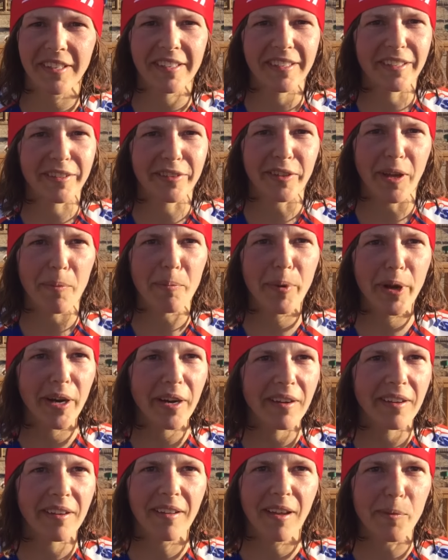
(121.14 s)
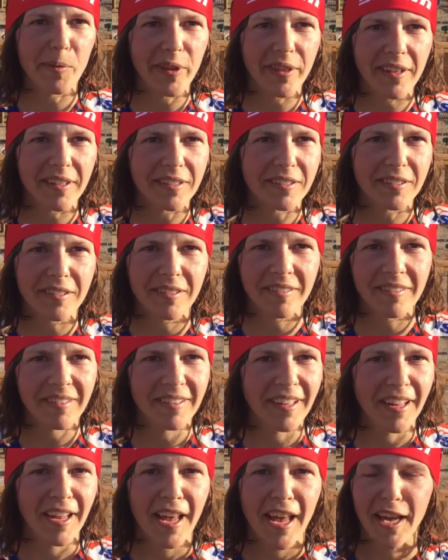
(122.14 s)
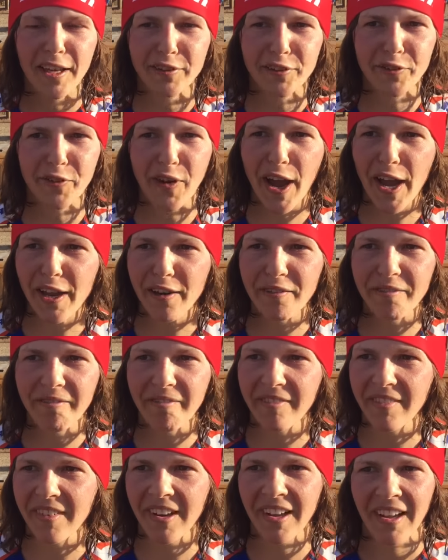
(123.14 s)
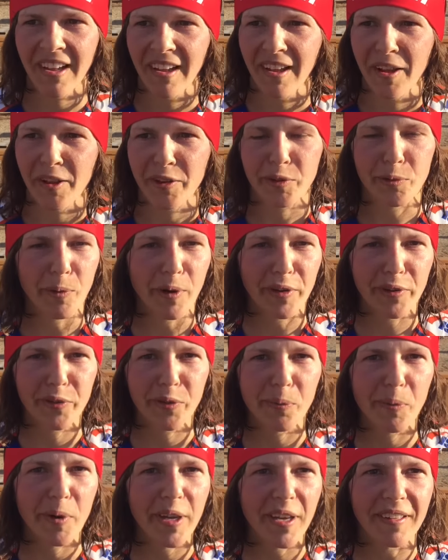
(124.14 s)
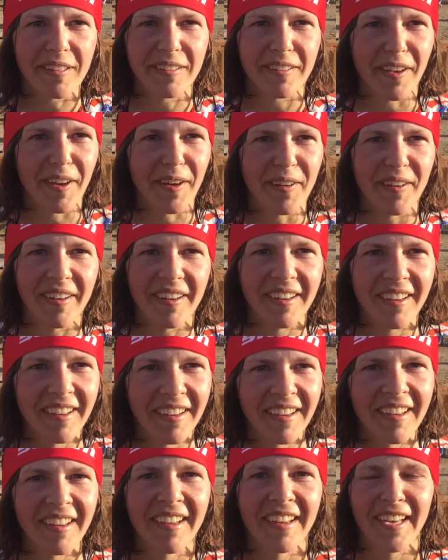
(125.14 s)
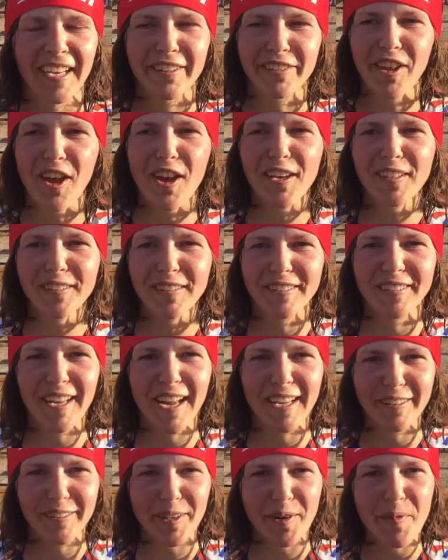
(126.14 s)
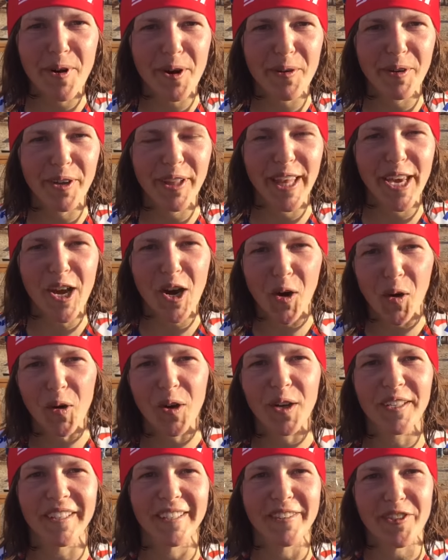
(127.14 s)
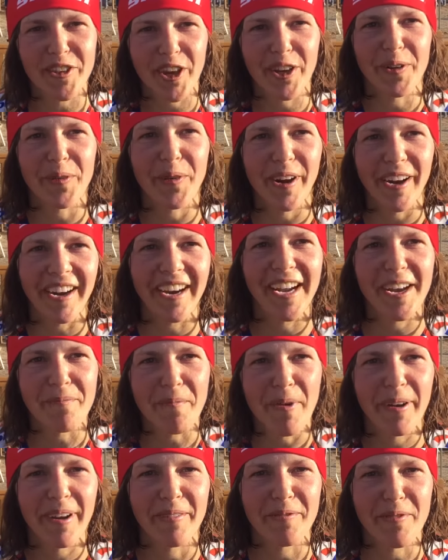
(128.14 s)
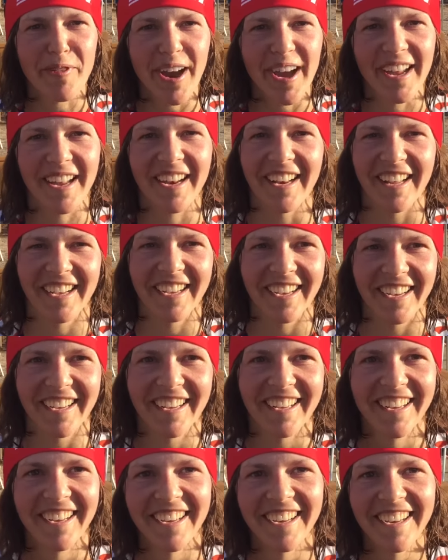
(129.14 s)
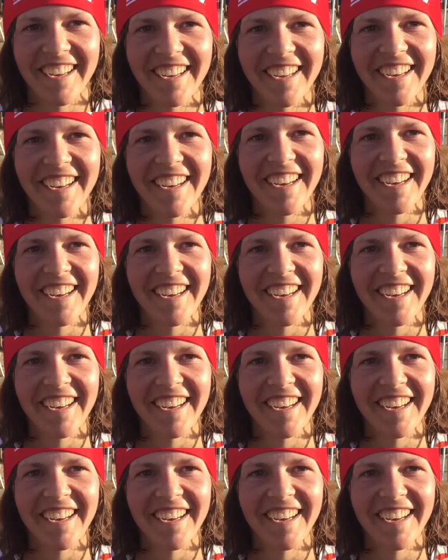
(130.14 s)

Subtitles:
it in December, I mean, it's fine. It works for me. So. As long as it's not somewhere really cold in January, I'm fine.